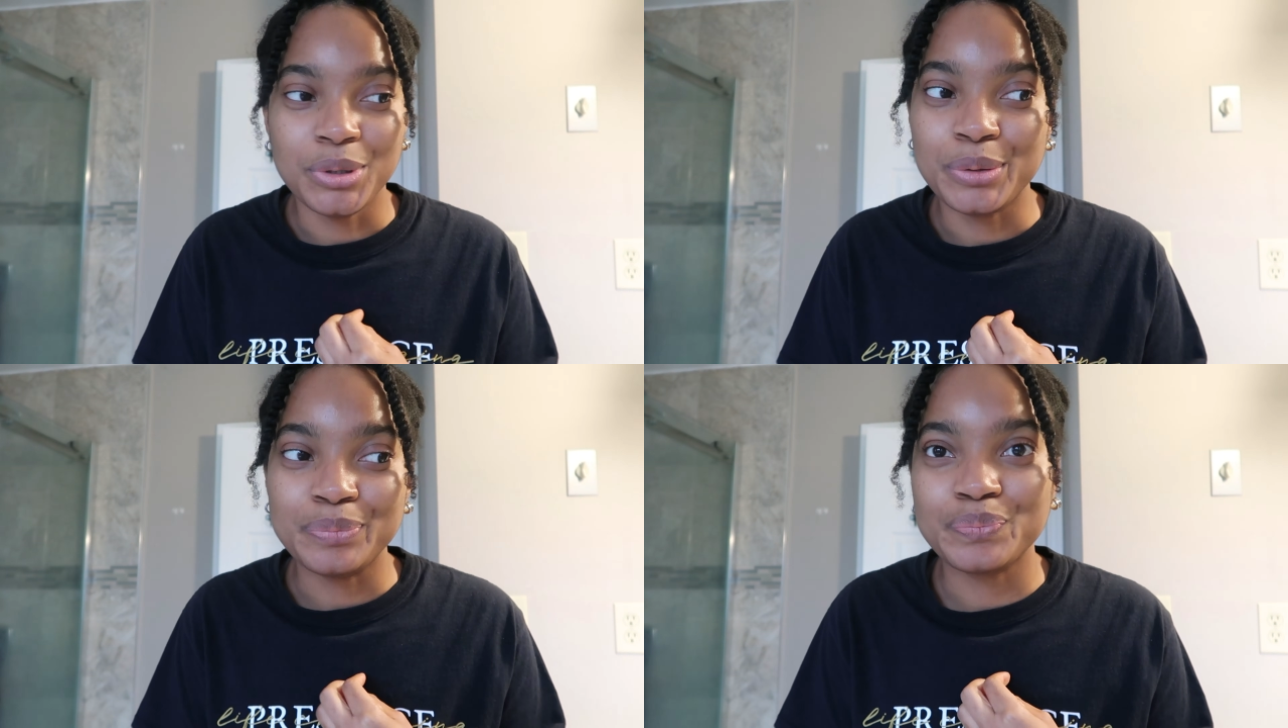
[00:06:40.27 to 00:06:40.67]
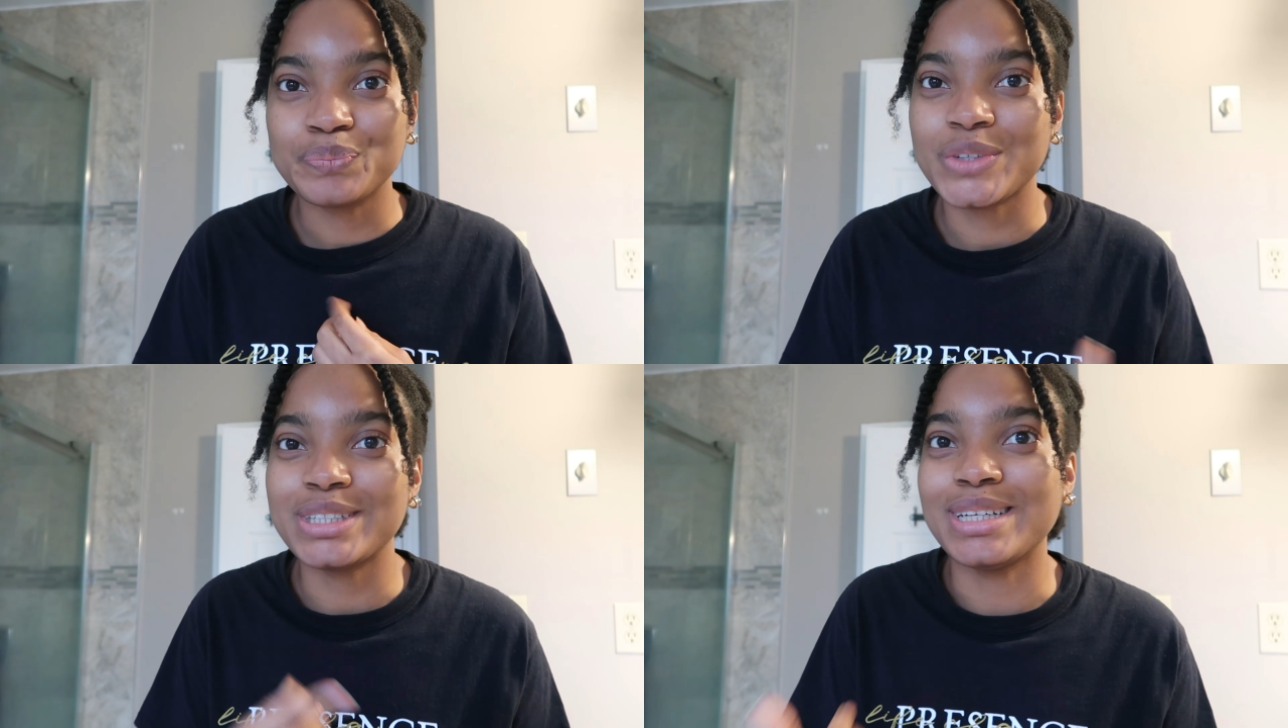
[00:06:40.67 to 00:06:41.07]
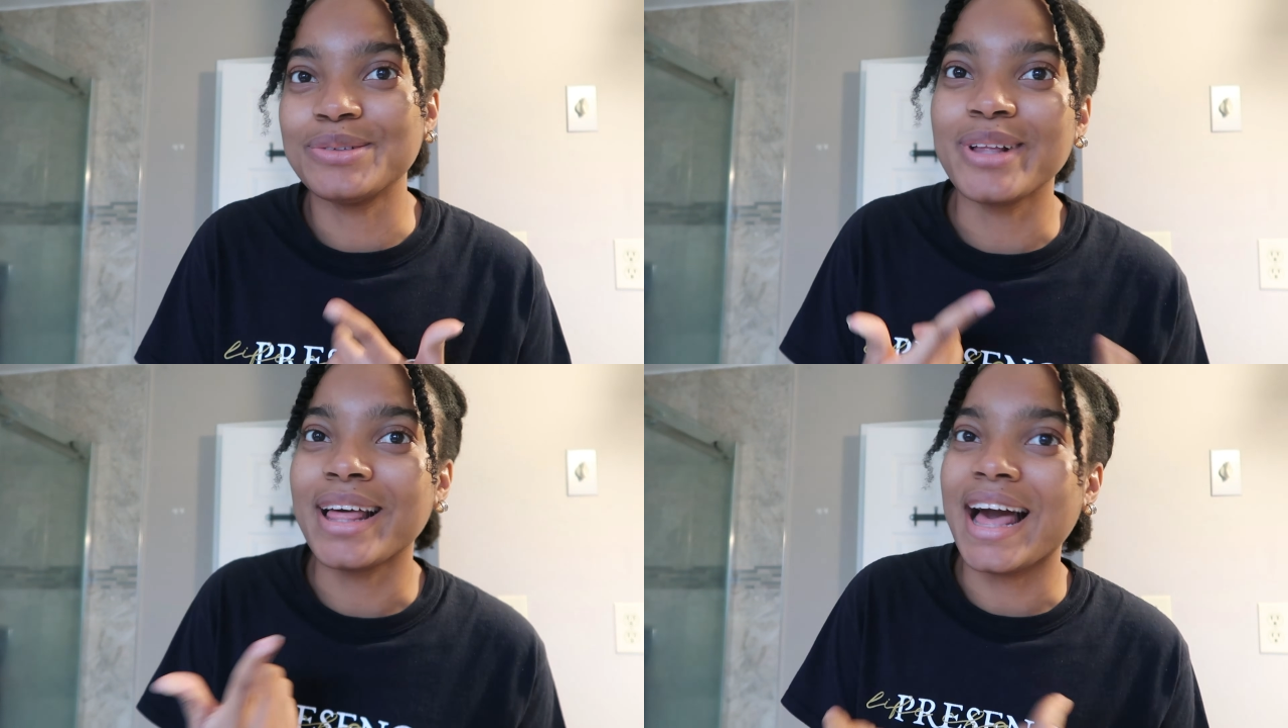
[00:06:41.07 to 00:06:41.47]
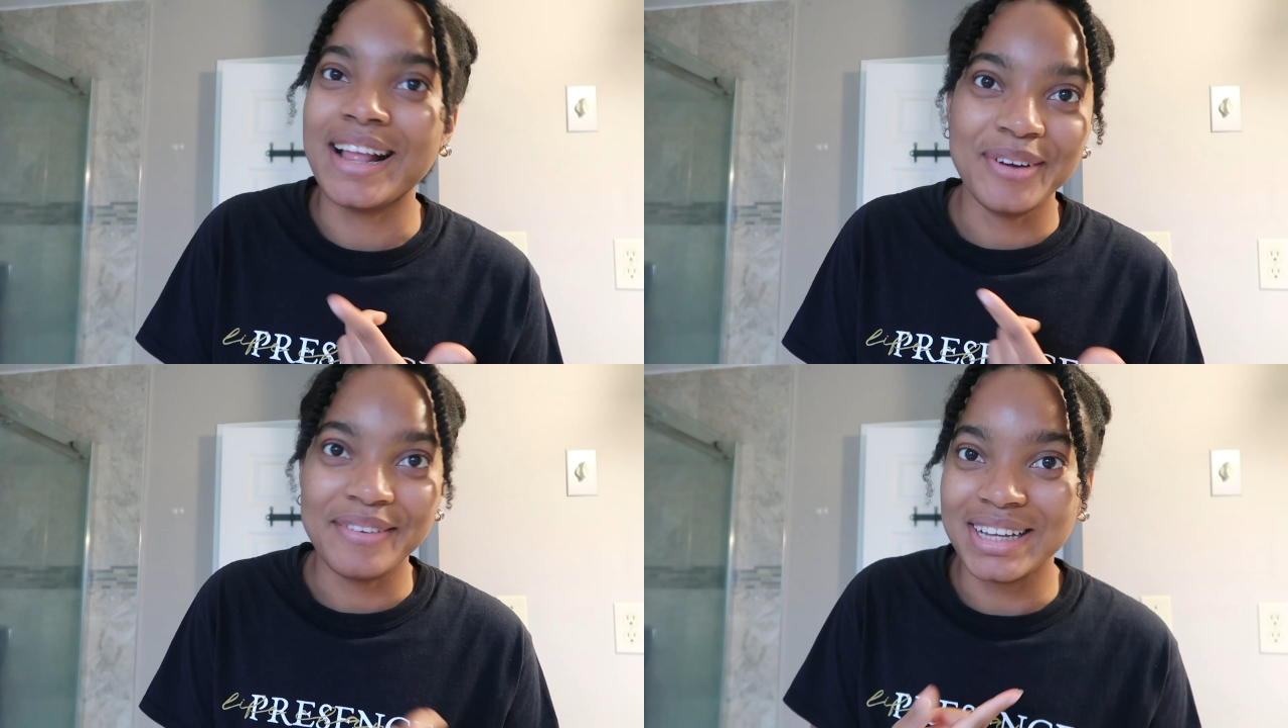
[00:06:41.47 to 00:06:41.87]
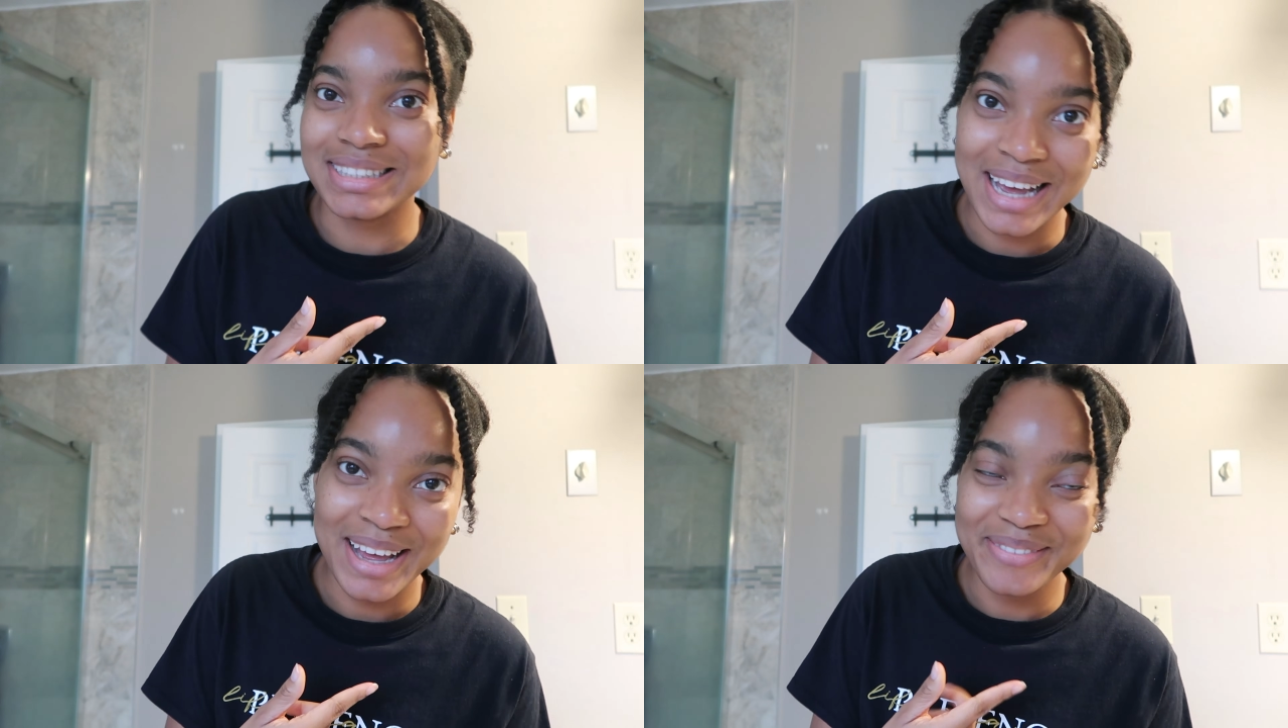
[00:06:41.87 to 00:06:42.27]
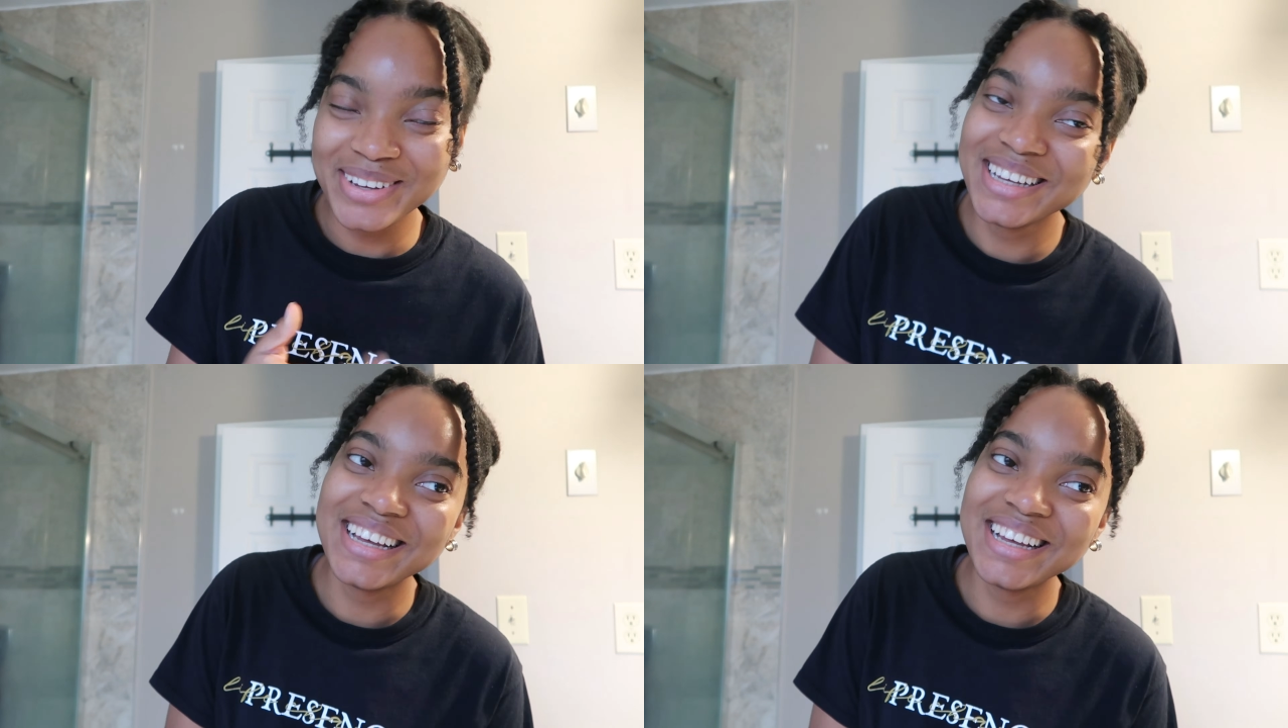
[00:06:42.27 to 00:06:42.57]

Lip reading: but because I don't have that time.